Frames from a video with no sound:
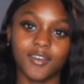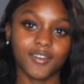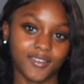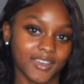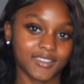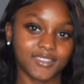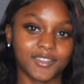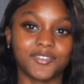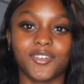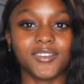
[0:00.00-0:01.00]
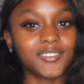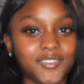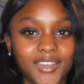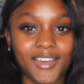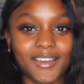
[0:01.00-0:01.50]
Okay, so the first
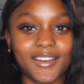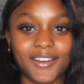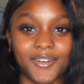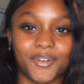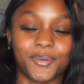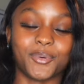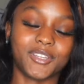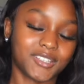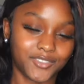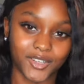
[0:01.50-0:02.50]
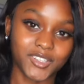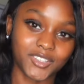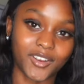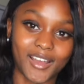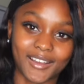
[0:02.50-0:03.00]
fit I got on, well, the first
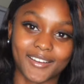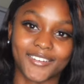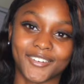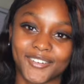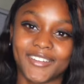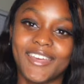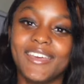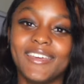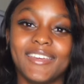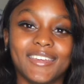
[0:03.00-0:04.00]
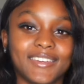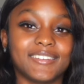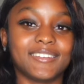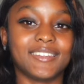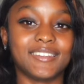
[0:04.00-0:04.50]
shirt I got on
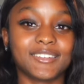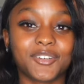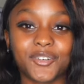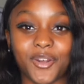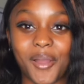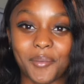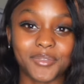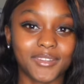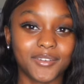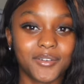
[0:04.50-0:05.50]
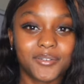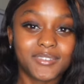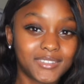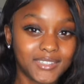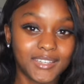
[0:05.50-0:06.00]
is this cropped
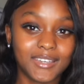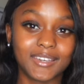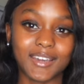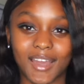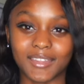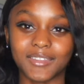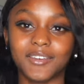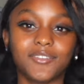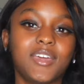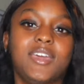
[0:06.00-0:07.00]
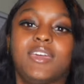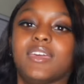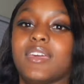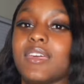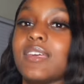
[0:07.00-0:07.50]
tee, kind of. It does
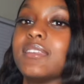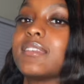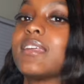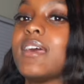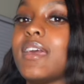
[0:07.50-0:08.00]
have holes right